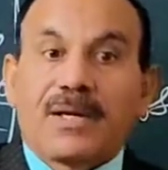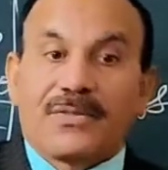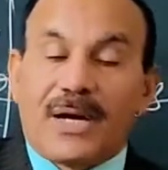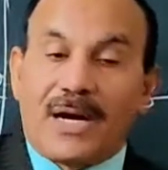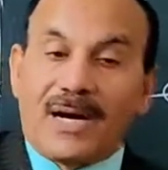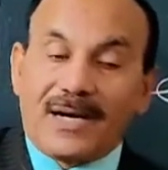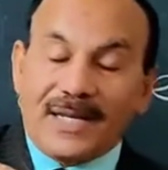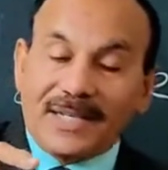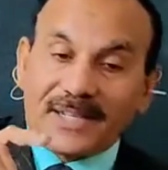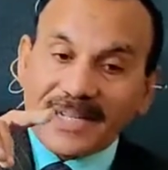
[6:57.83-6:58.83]
The
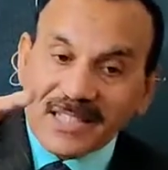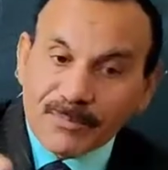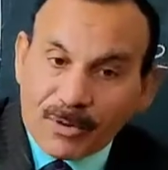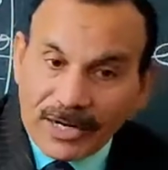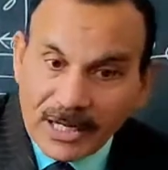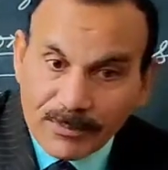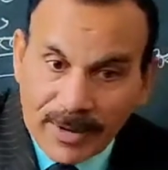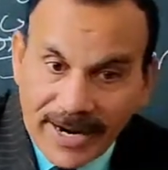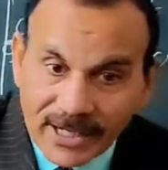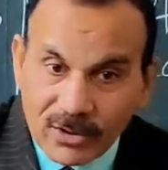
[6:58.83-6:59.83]
increase in boiling
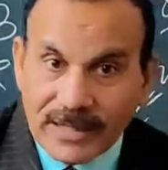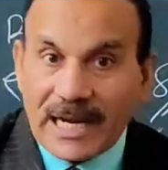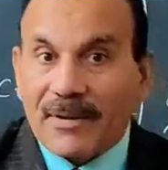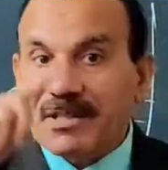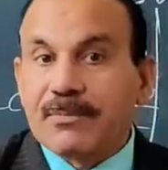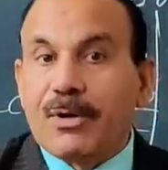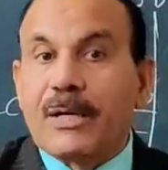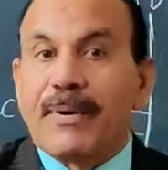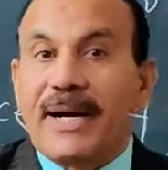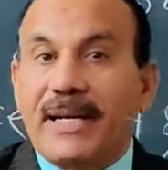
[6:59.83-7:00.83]
point or elevation in boiling
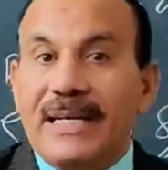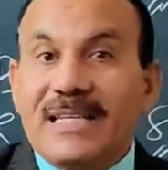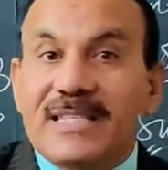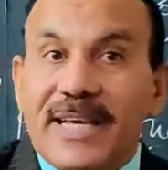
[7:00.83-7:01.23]
point is